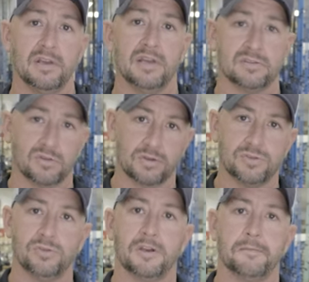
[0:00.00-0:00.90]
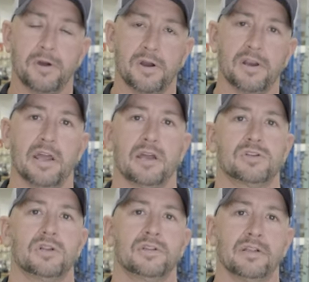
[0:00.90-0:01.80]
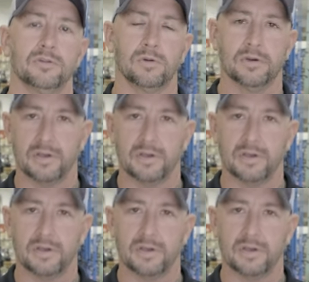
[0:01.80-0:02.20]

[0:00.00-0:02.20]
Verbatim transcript: And as long as you can impart an action on that lure,